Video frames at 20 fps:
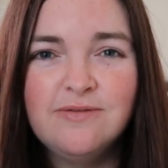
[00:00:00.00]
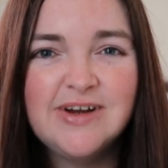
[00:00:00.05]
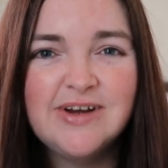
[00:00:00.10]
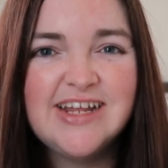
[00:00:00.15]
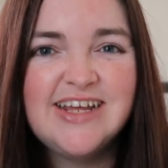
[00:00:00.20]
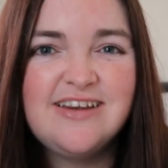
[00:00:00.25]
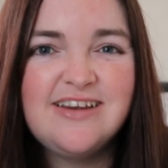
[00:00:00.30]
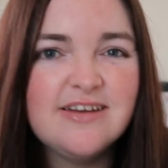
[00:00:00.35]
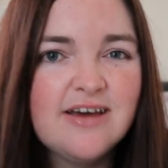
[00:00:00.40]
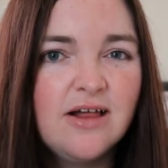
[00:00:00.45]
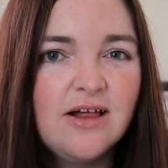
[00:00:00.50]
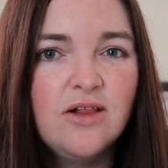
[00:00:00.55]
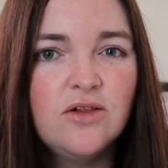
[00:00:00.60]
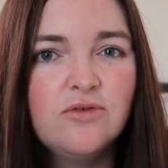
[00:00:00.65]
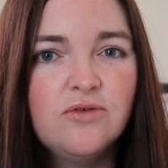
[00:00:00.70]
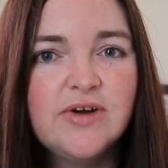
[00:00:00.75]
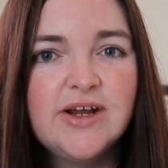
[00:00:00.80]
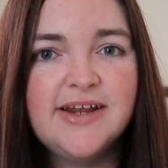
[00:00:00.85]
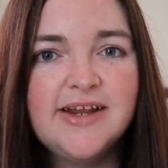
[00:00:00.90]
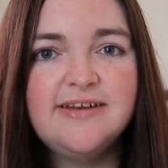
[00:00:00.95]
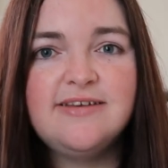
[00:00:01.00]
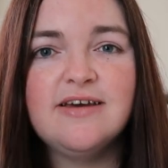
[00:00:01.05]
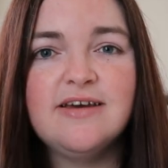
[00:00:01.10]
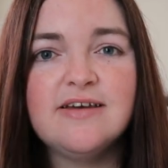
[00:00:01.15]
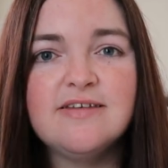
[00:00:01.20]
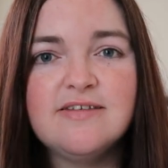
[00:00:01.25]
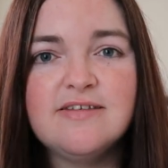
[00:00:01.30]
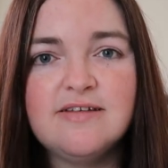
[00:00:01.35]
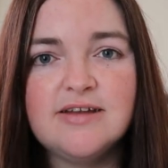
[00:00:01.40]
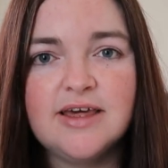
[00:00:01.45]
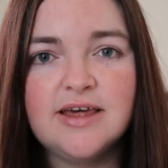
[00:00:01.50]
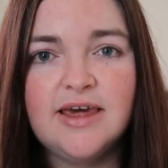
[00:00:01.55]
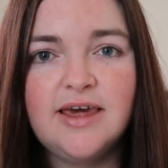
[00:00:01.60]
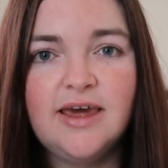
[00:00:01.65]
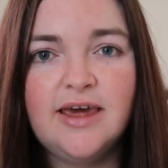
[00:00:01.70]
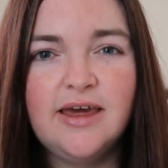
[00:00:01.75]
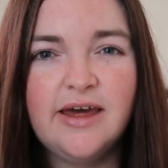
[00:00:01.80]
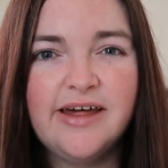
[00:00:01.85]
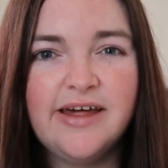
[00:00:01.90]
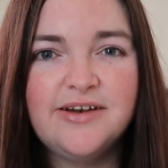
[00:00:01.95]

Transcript: really dull, really dusty,